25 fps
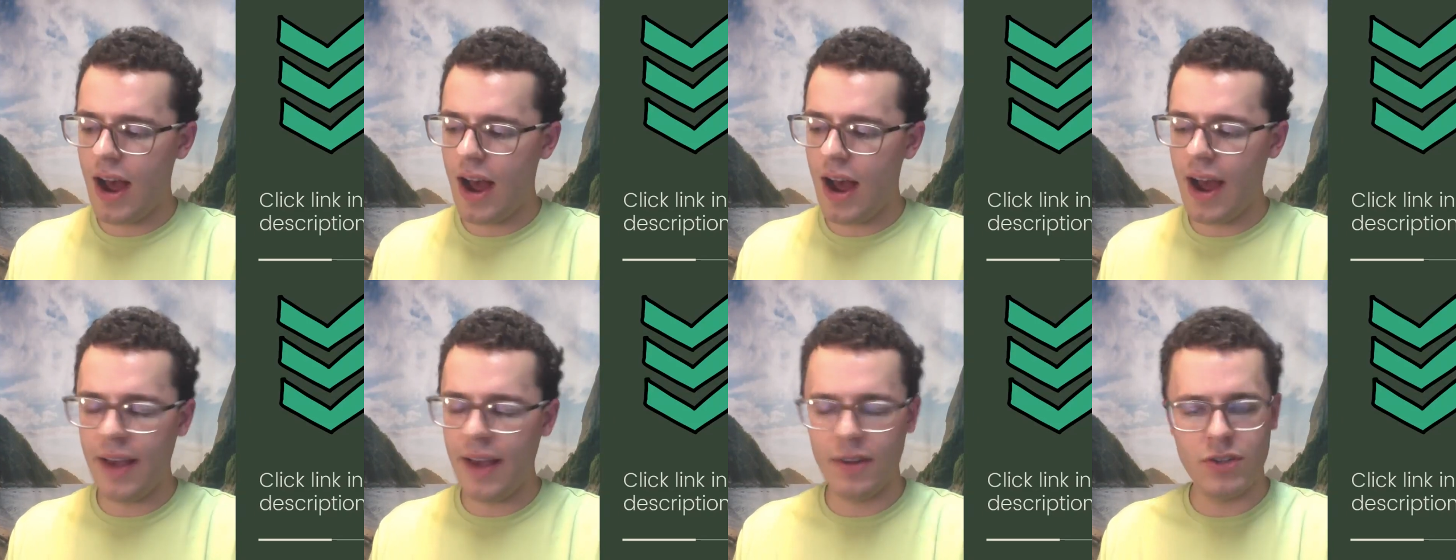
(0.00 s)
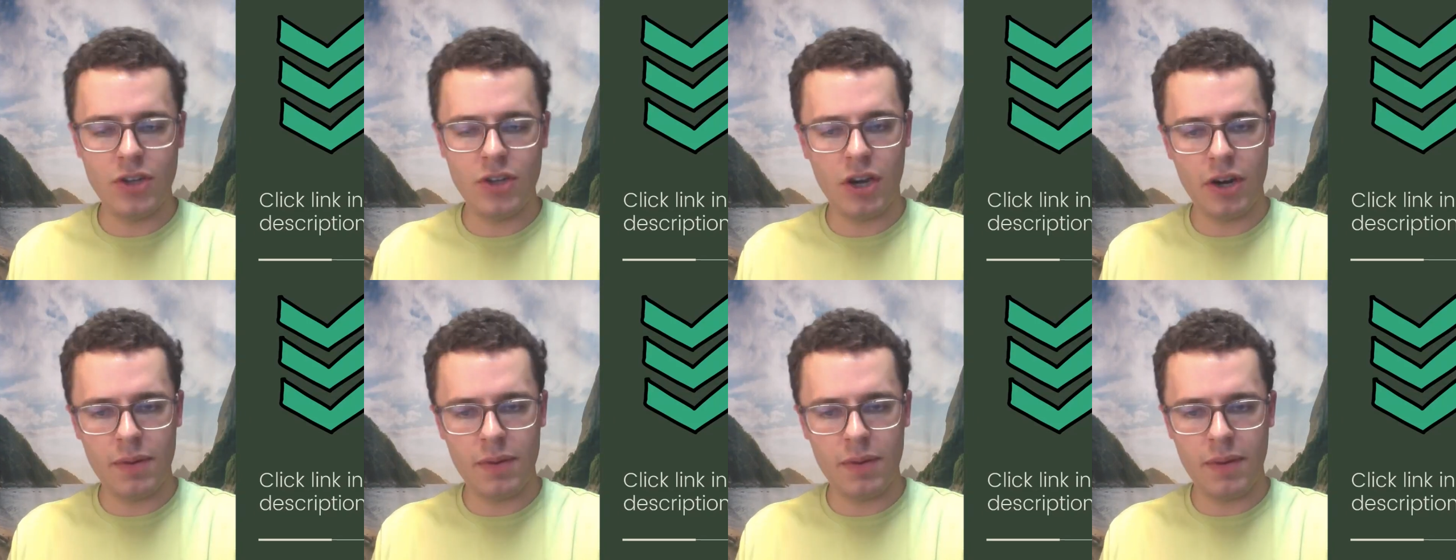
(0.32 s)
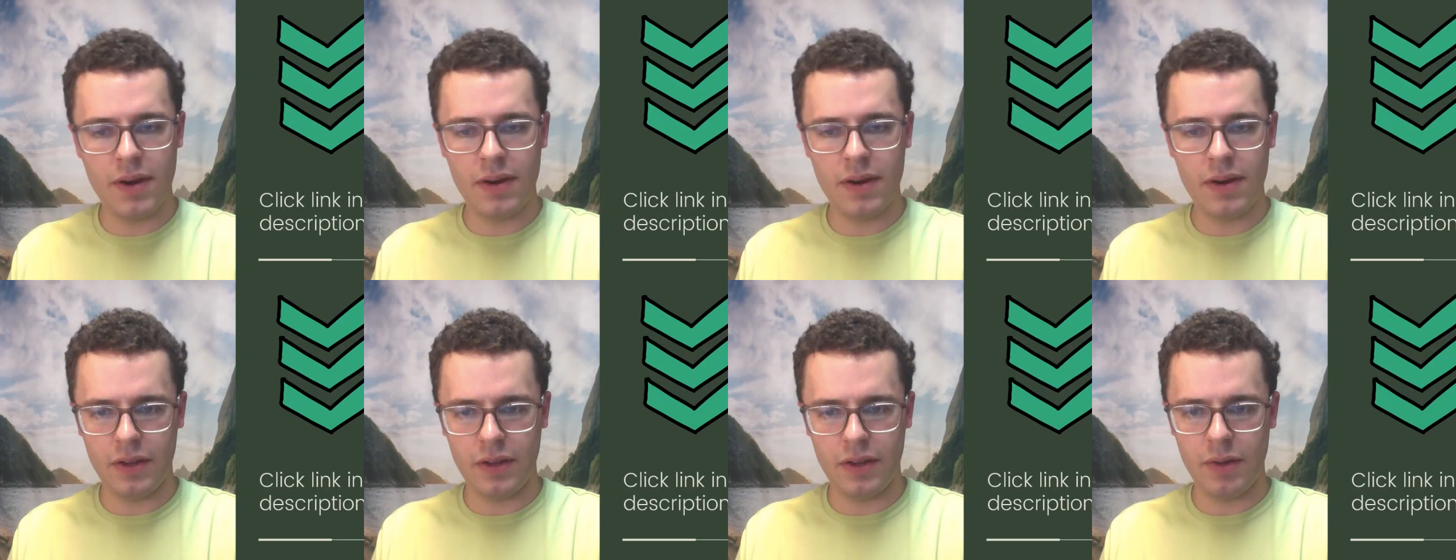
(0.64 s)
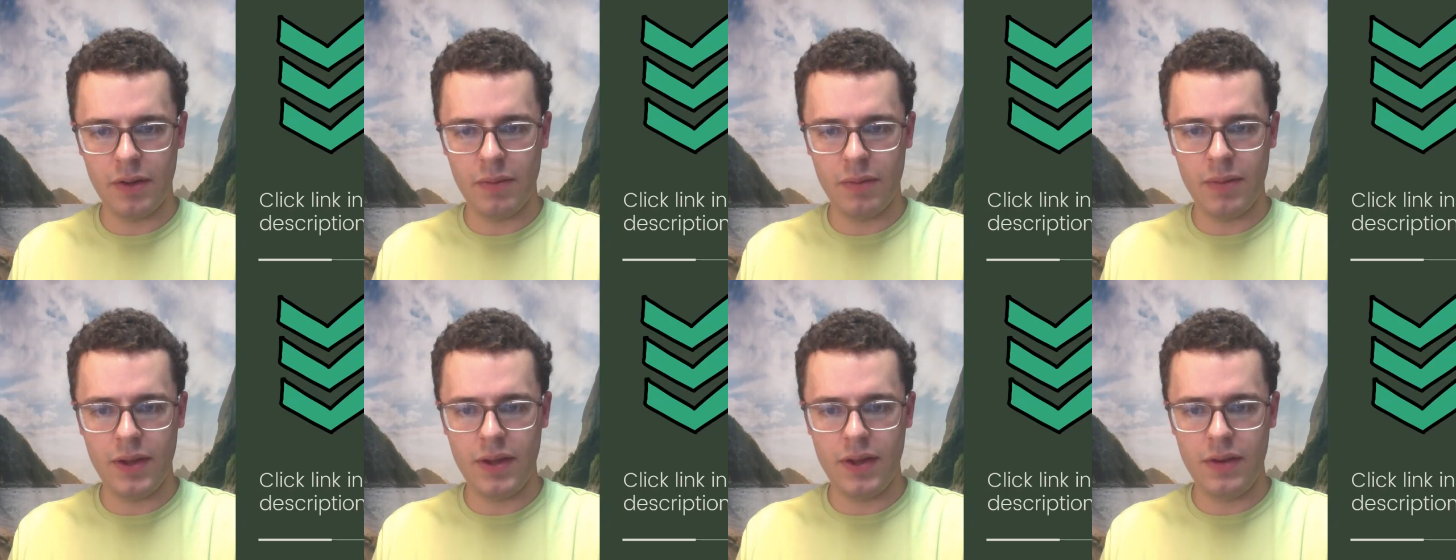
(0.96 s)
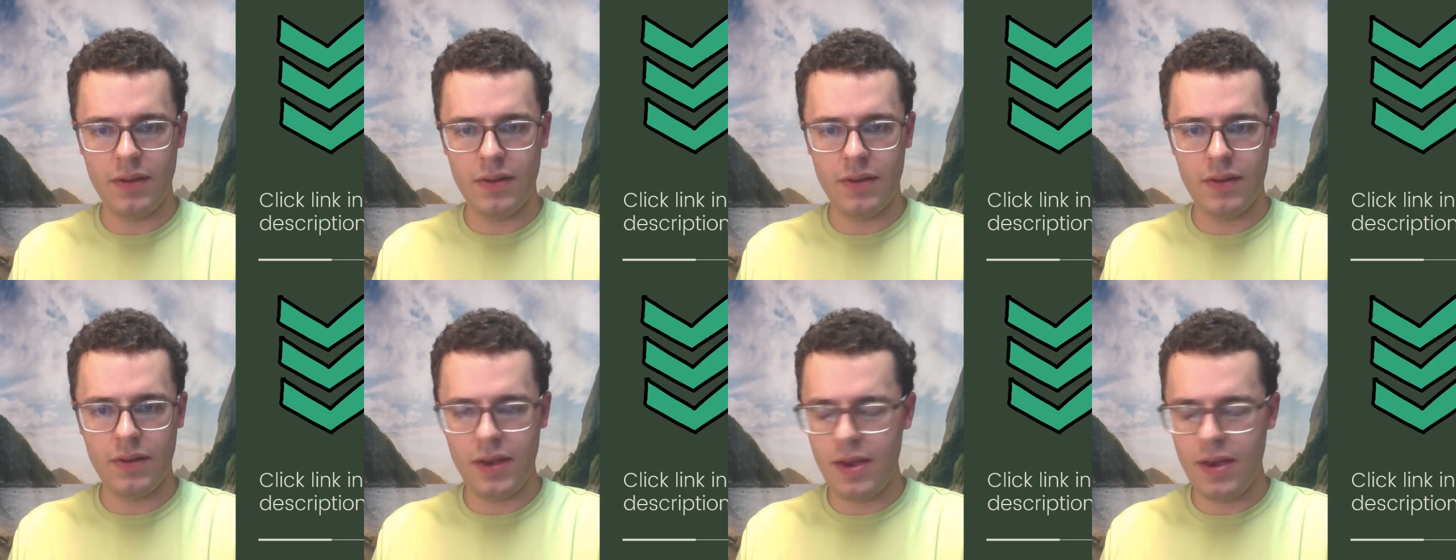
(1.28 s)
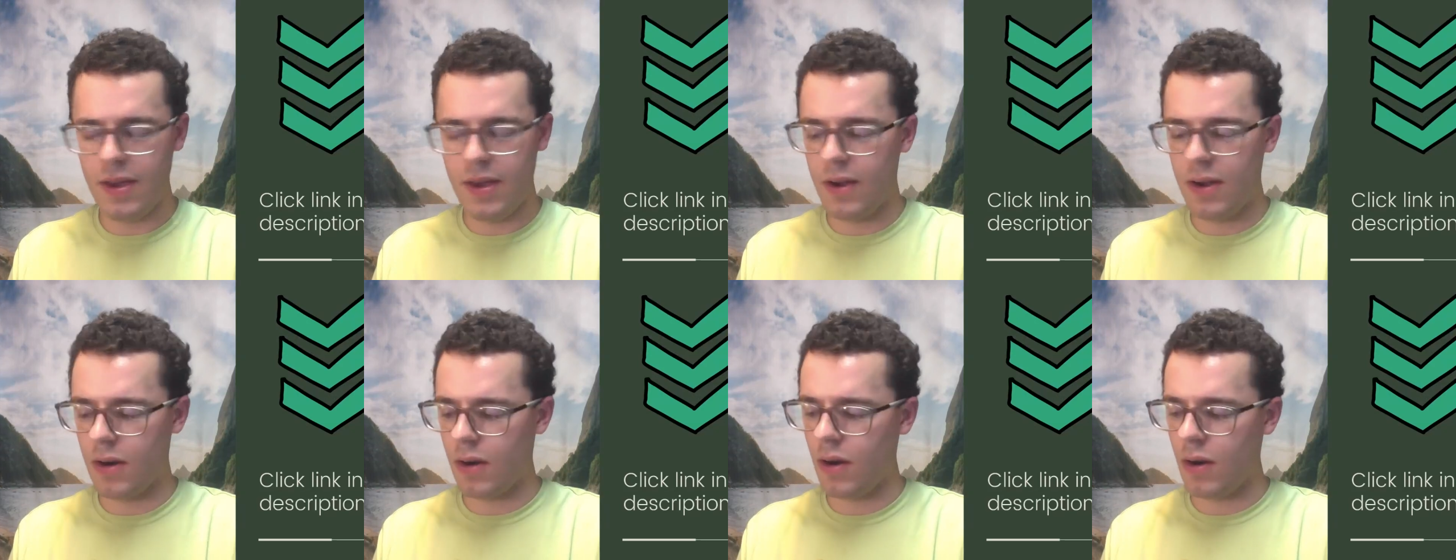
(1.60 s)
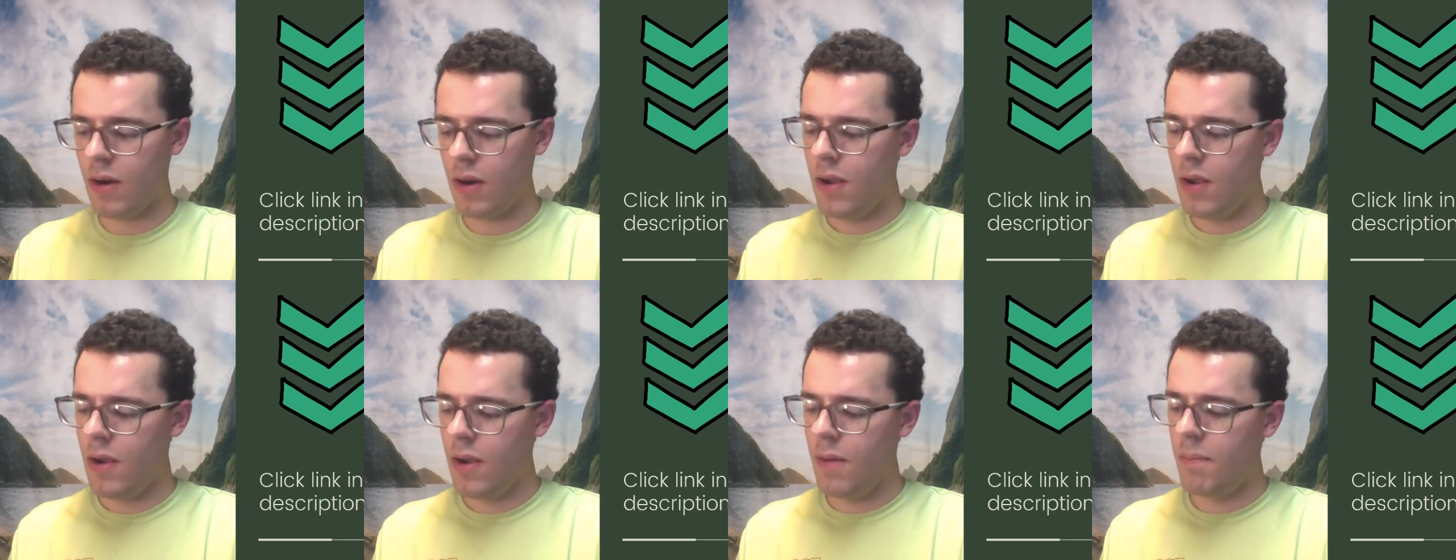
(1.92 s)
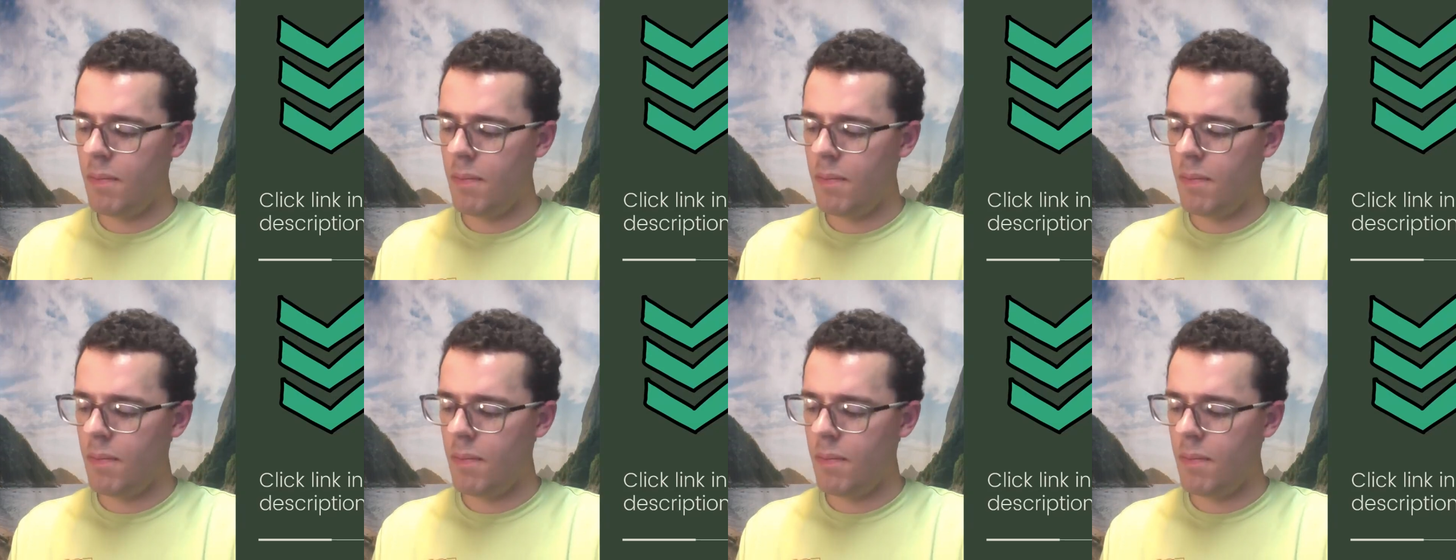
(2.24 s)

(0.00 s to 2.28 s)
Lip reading: I talk about a little bit here,